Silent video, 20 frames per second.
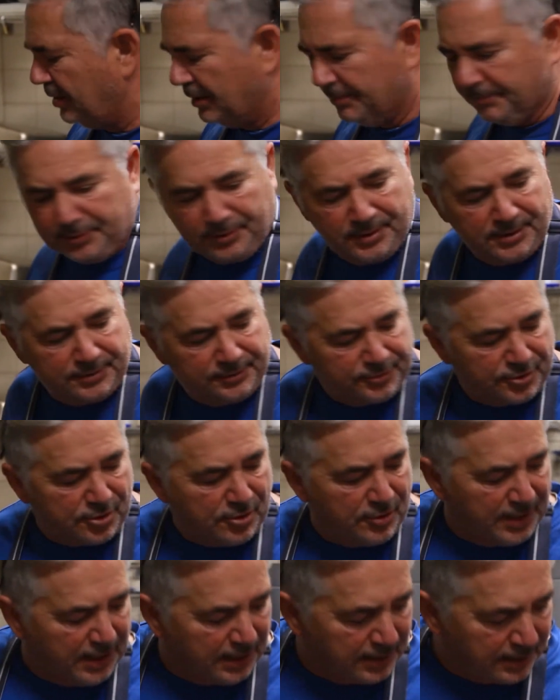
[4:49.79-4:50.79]
I'm going to
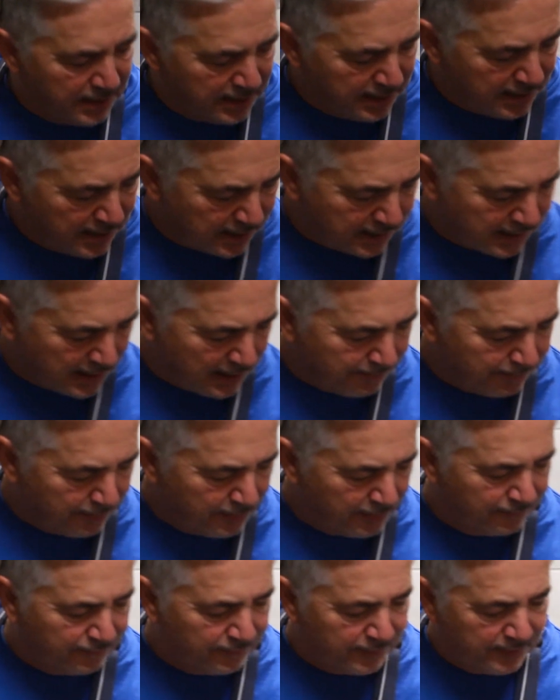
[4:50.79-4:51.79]
throw in a couple
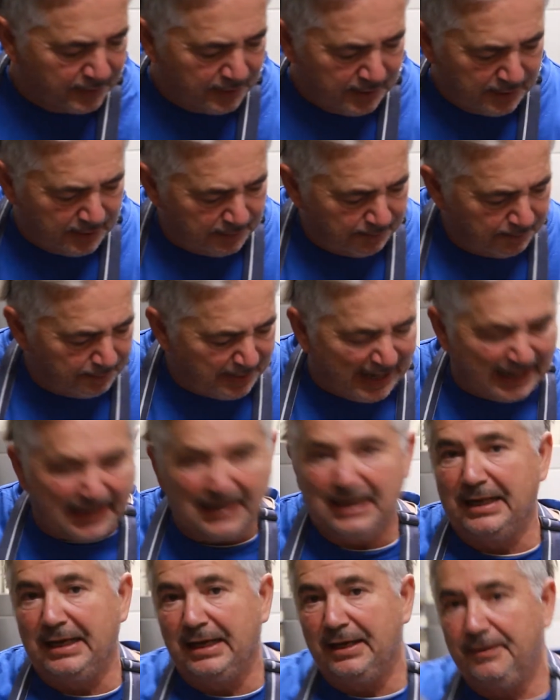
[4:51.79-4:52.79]
of bay
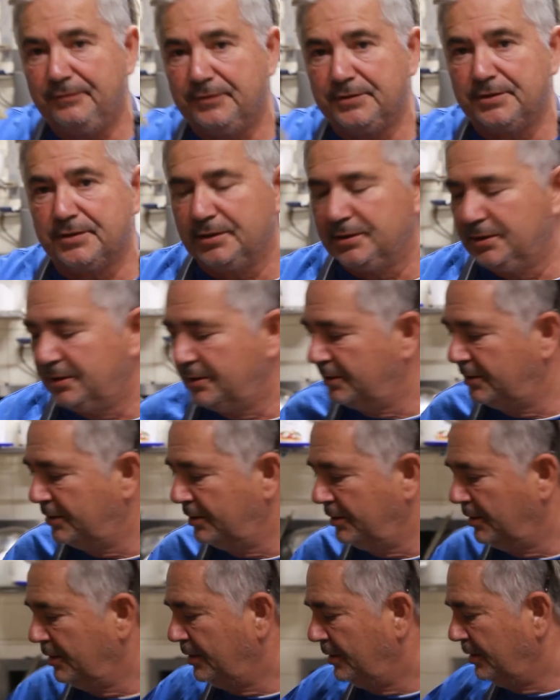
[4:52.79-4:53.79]
leaves,
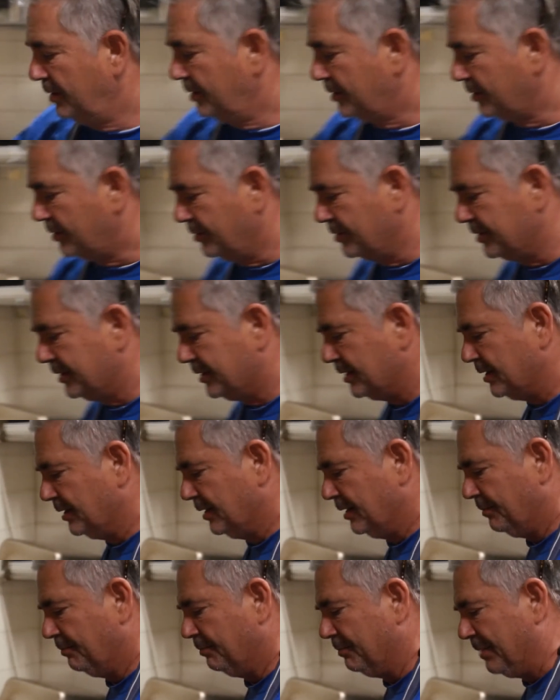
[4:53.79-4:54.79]
because
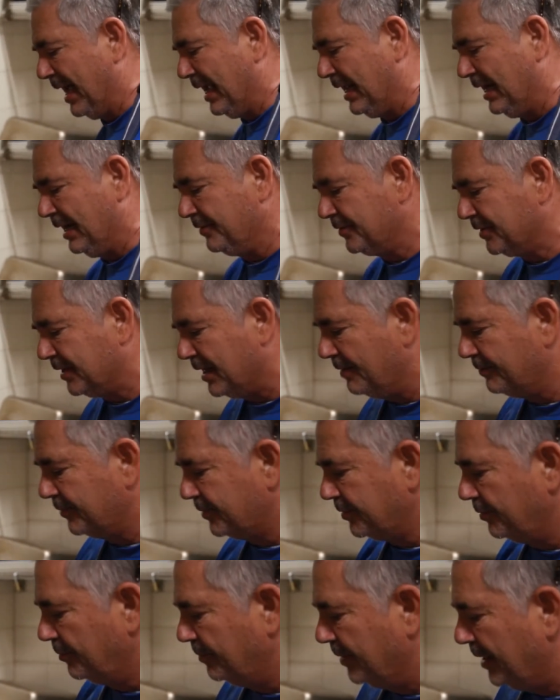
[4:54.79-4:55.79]
bay leaves comes
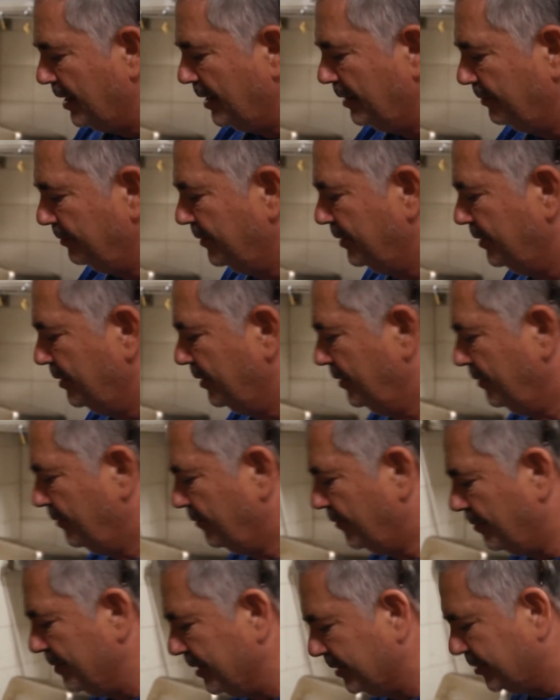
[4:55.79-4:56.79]
from a
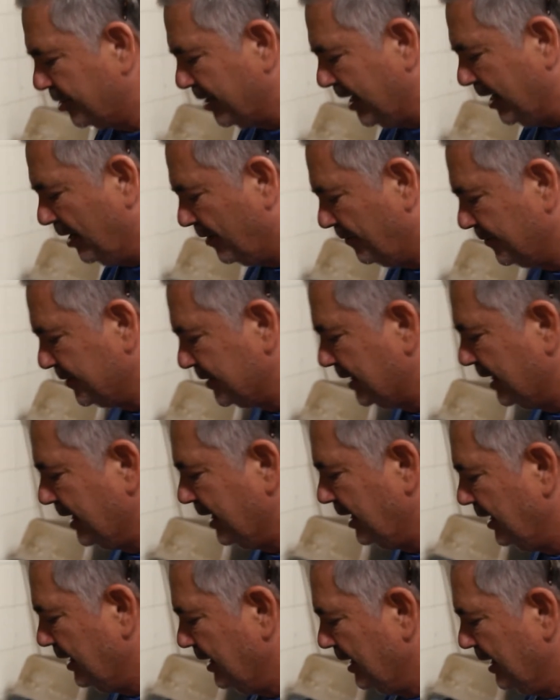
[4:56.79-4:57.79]
tree
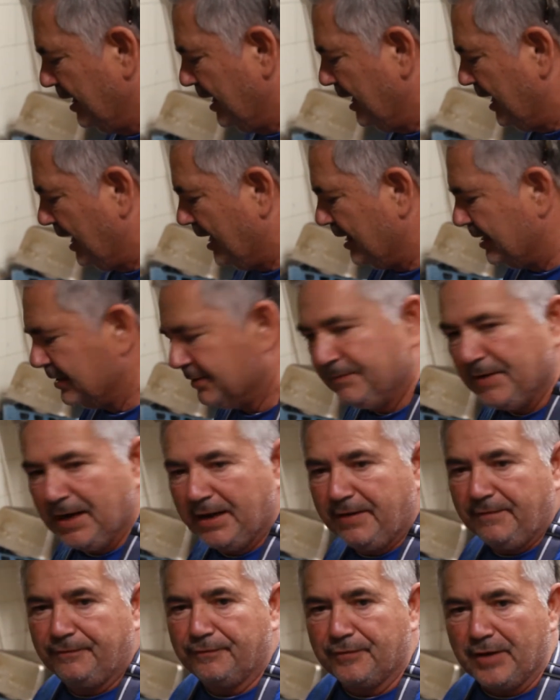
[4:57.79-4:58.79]
obviously, and it's
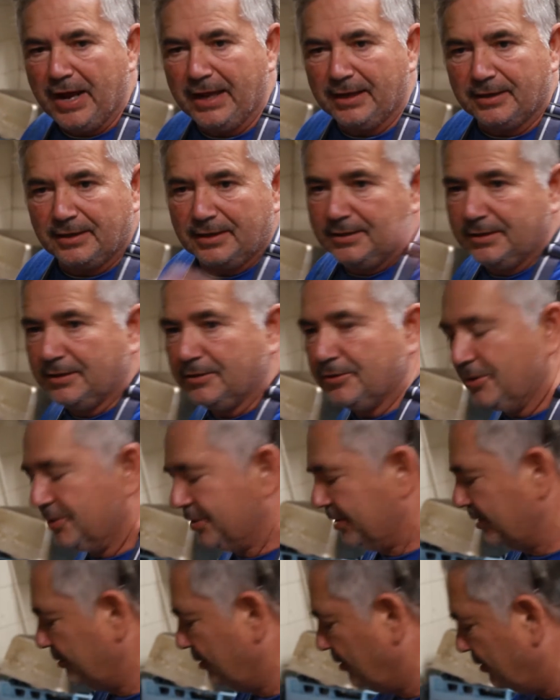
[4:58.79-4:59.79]
very fragrant. It
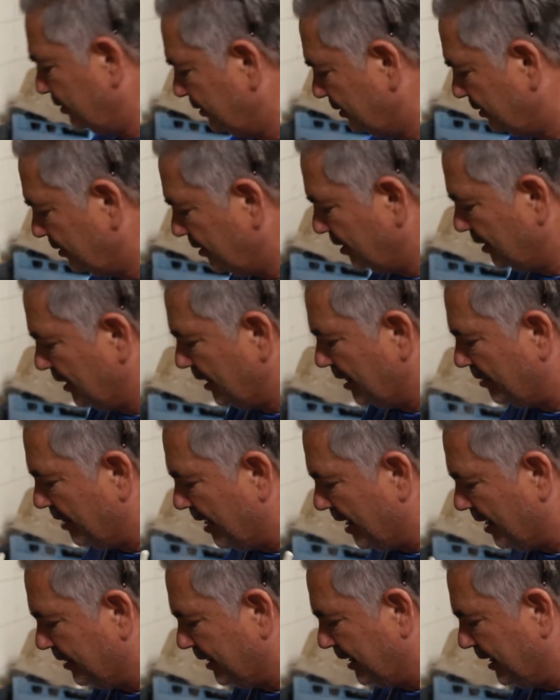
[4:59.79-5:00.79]
grows
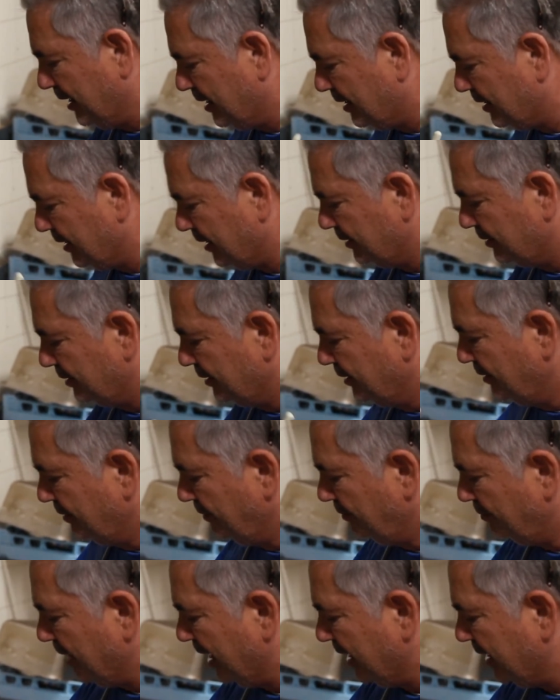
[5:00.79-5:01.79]
around here in
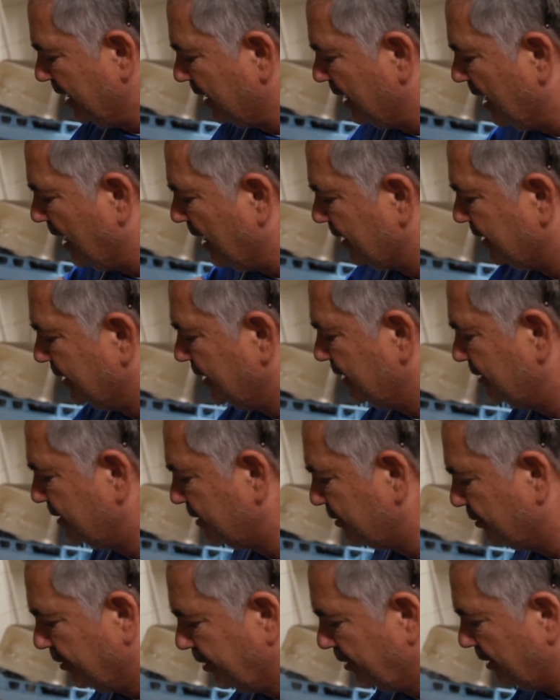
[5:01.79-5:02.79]
many
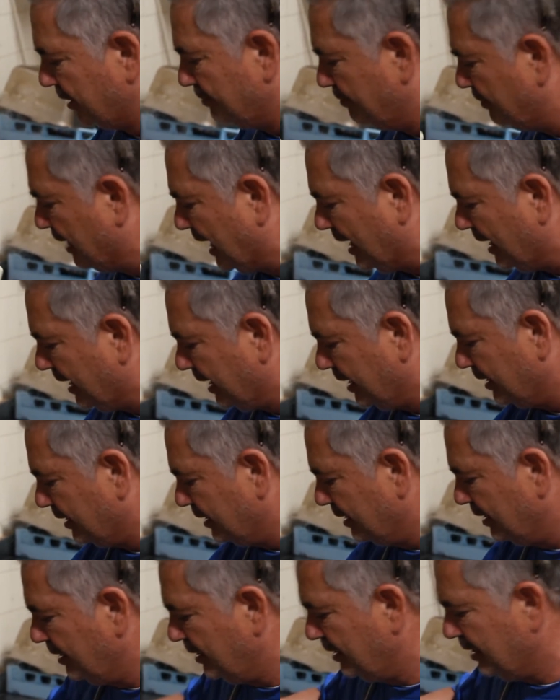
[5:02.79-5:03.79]
gardens, or you can buy it.